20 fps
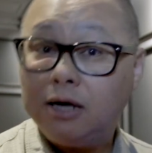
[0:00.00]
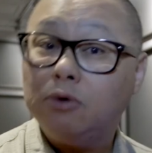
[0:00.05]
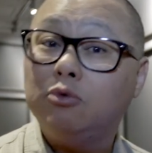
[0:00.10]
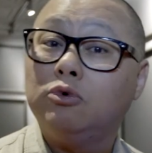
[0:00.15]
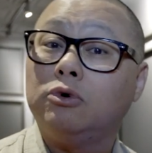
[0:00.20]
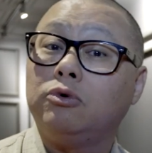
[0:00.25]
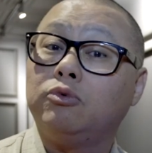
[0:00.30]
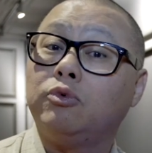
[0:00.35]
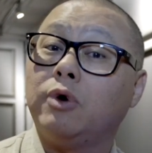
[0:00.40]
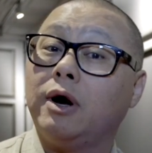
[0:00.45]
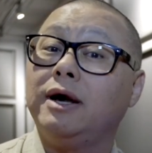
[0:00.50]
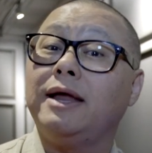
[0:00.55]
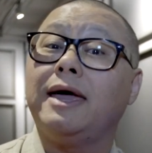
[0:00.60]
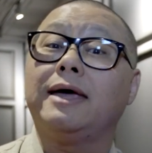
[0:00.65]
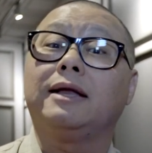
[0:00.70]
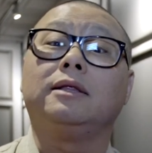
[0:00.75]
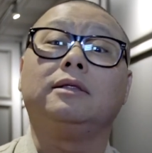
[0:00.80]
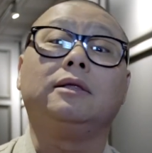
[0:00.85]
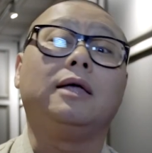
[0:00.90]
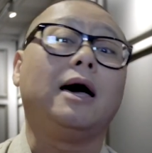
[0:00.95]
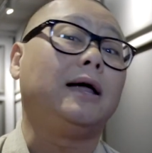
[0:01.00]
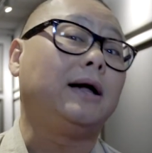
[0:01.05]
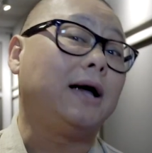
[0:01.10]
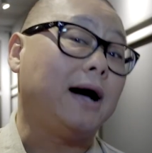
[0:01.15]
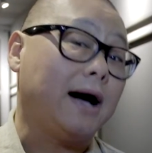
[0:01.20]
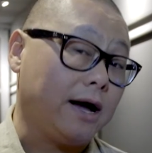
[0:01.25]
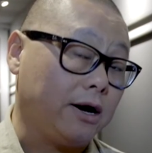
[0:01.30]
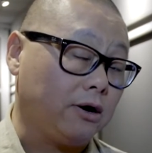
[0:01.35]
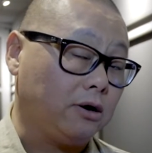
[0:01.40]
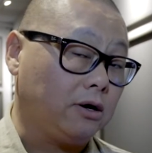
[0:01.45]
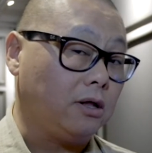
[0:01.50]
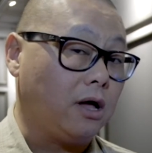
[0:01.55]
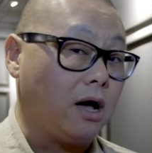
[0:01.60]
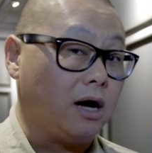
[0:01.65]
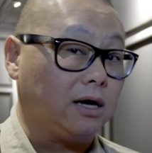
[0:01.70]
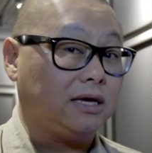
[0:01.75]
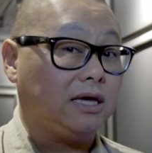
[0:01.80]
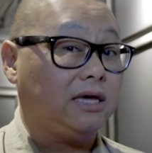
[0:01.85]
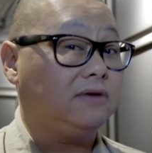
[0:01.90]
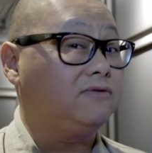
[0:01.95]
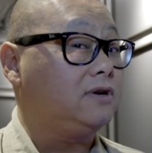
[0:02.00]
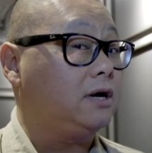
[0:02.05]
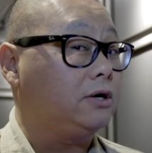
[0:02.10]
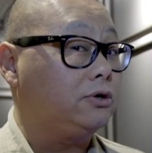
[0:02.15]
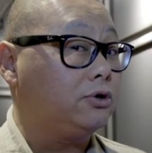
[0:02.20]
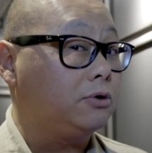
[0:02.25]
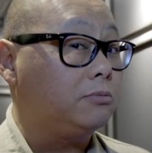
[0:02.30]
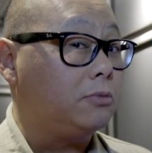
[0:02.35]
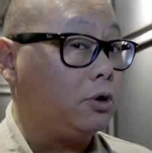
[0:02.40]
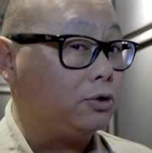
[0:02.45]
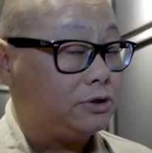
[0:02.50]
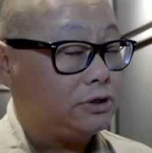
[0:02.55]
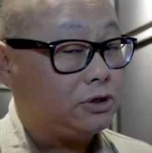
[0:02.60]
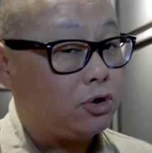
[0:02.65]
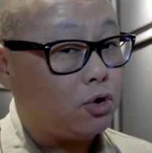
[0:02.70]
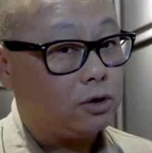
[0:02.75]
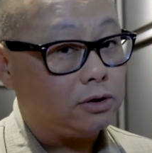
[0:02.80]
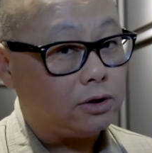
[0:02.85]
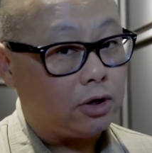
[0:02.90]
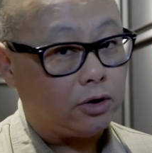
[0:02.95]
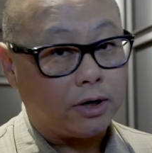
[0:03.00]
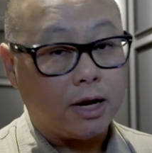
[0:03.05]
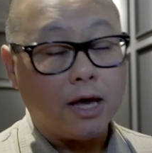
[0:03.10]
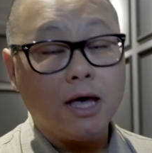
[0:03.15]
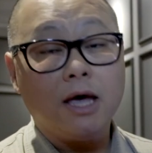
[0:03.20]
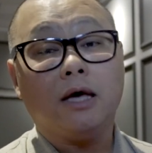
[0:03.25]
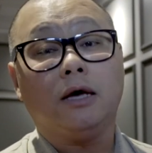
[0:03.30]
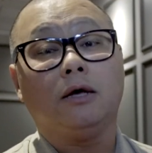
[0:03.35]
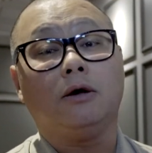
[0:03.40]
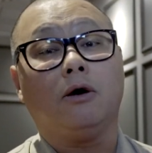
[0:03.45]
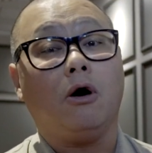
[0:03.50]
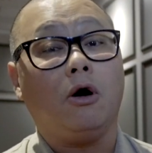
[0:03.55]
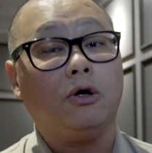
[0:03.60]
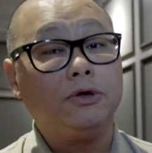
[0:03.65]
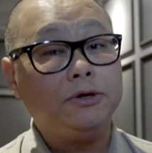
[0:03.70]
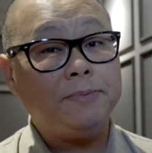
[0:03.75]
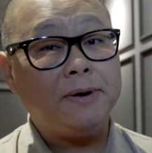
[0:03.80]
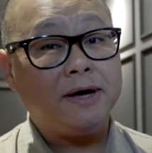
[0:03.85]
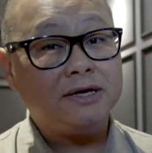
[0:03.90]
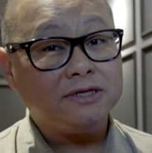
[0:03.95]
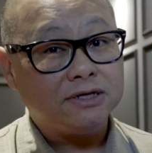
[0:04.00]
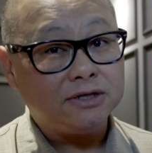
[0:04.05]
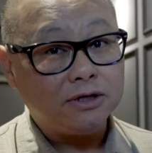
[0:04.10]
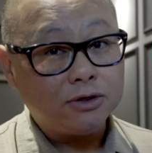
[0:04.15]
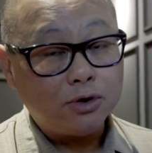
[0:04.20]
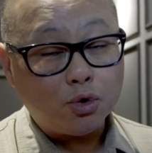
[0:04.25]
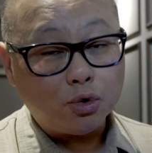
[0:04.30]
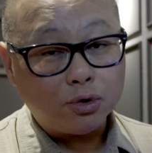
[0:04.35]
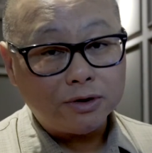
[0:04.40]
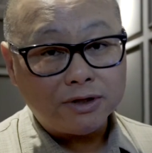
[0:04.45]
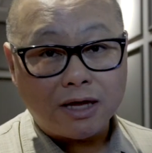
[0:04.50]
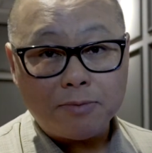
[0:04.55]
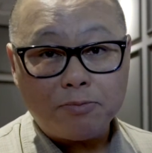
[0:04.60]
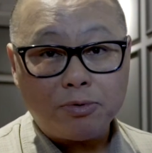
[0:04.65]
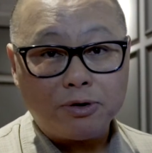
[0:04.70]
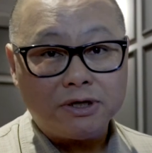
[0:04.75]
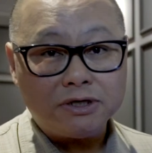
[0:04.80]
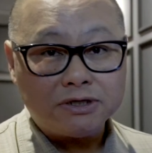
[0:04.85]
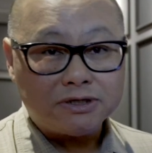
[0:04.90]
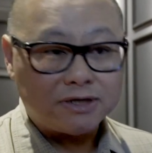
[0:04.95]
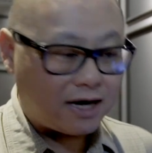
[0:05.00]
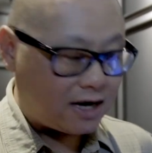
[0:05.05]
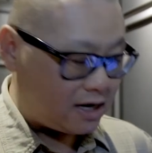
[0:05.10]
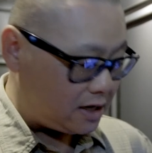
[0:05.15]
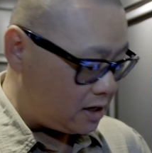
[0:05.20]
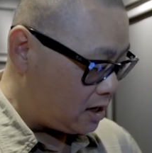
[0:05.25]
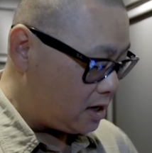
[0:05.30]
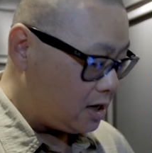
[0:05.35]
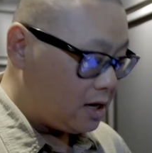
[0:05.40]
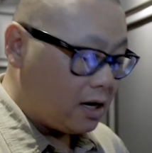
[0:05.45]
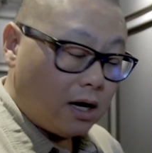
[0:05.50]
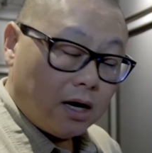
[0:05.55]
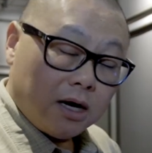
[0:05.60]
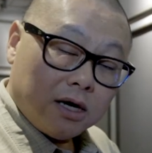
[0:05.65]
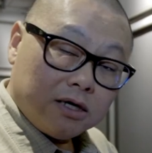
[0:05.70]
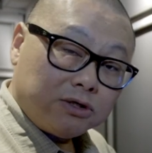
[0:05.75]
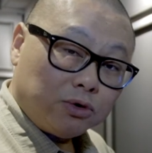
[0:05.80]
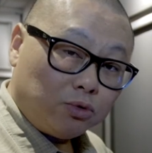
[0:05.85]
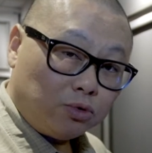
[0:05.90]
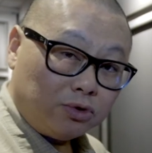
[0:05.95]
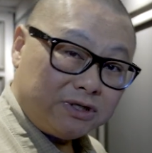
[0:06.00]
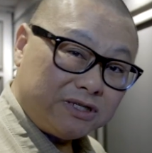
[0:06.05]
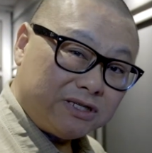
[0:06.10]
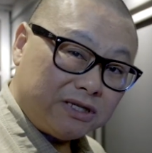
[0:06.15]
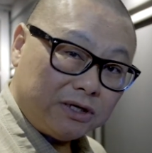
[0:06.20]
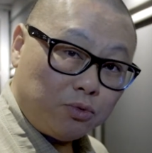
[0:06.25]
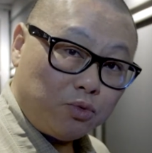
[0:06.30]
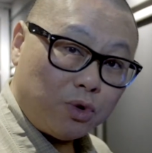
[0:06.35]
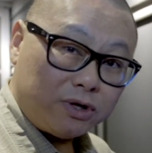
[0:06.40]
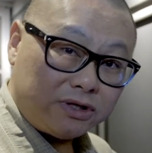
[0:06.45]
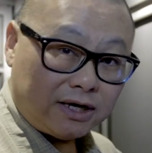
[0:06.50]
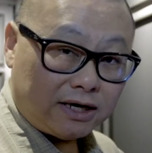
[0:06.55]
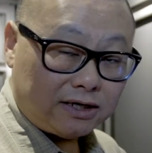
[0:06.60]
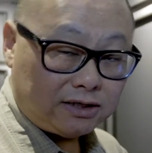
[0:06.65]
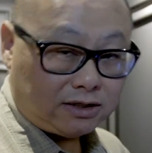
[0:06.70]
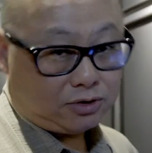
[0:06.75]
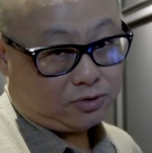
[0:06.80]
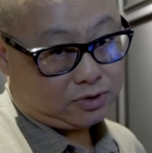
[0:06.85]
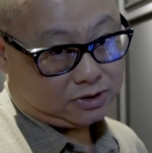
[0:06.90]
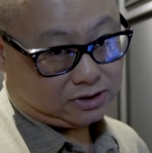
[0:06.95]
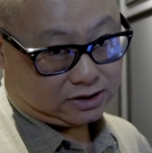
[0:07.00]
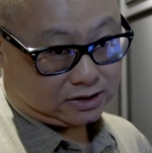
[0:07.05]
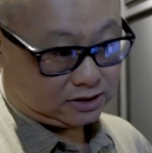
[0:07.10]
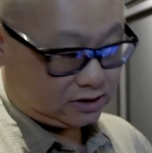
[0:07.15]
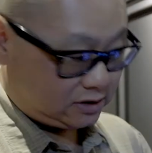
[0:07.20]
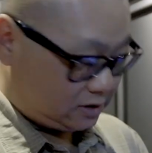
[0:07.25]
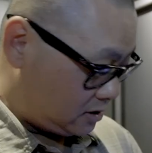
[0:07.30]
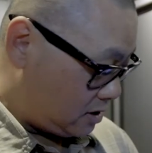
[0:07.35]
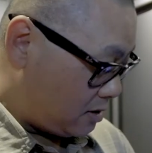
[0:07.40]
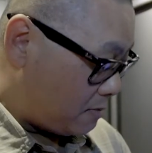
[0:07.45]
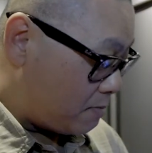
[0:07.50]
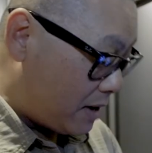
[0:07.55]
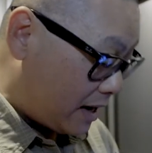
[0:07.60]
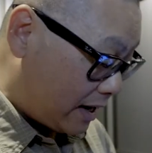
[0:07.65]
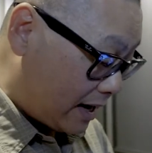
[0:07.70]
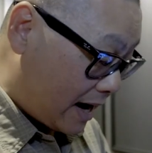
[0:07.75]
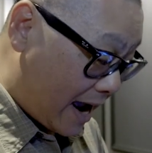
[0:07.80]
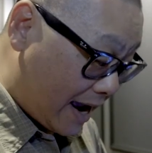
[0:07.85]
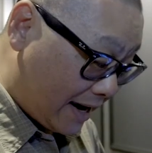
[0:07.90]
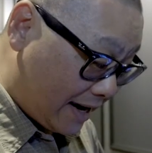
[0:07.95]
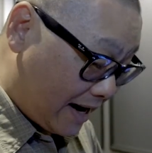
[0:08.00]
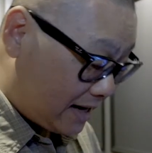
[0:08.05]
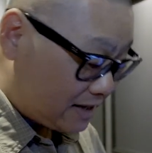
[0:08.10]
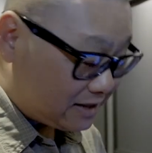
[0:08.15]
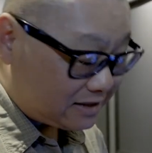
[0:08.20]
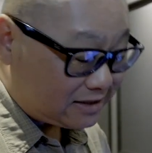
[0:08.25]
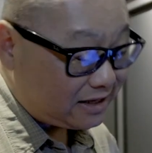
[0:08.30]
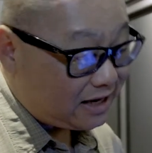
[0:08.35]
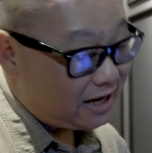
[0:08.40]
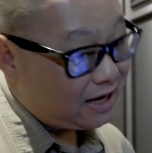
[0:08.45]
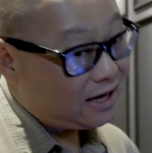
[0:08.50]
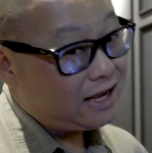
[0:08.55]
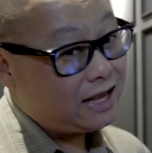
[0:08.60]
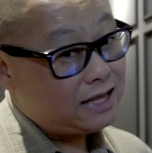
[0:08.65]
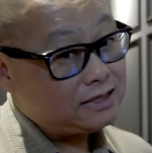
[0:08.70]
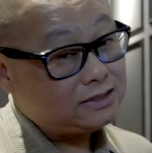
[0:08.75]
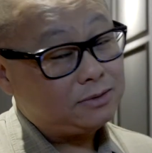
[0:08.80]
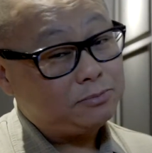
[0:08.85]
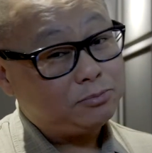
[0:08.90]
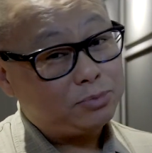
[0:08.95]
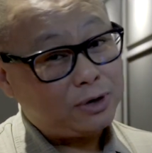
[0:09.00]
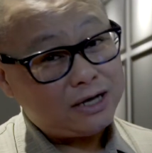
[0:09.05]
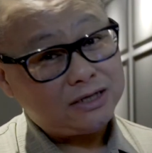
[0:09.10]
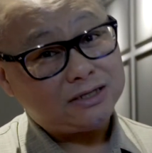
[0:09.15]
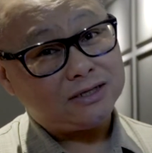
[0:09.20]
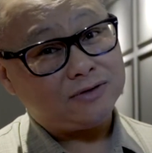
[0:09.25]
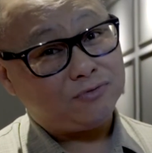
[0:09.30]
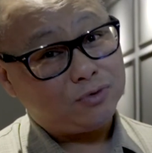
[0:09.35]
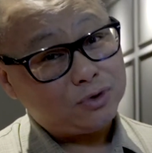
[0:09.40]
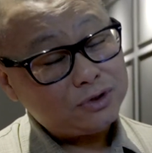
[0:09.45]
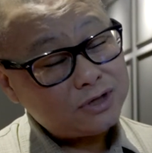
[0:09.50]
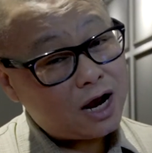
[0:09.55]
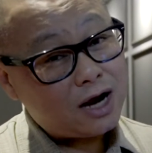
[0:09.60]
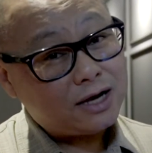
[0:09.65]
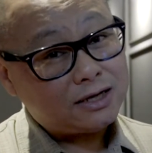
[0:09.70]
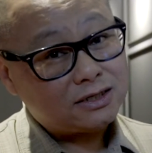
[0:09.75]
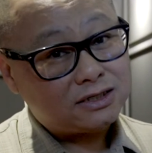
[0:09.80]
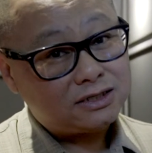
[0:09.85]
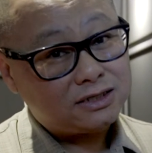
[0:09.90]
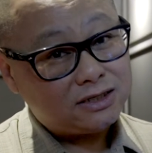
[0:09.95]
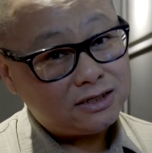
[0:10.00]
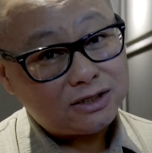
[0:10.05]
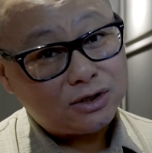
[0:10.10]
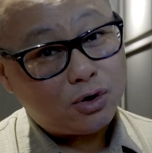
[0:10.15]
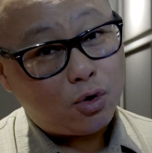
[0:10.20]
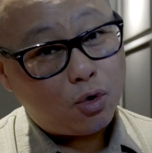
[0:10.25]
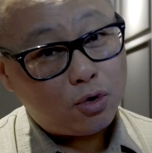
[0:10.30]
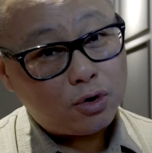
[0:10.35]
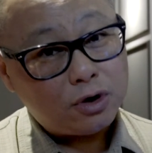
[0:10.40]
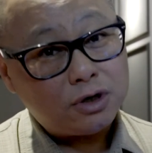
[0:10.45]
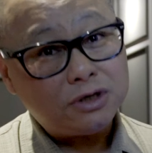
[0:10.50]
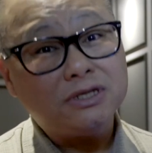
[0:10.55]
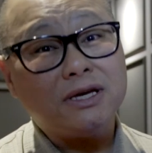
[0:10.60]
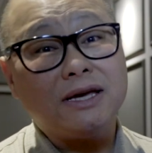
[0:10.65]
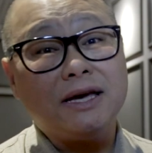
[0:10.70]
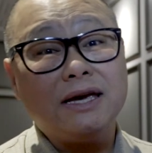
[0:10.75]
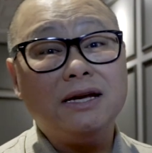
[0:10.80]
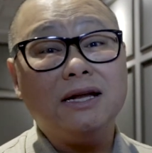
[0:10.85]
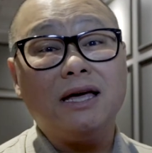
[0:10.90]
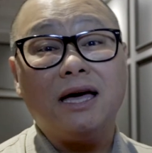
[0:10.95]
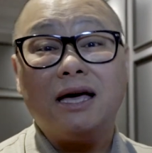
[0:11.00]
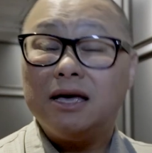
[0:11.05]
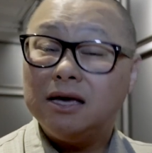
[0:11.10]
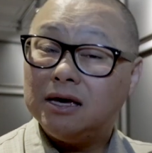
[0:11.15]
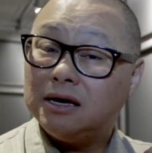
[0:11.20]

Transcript: it will run at a lot higher clock, even under a multi-core load. It all depends on the cooling they put inside, so we'll see what they do with this. But I gotta say, it's impressive. We're talking 6 cores in a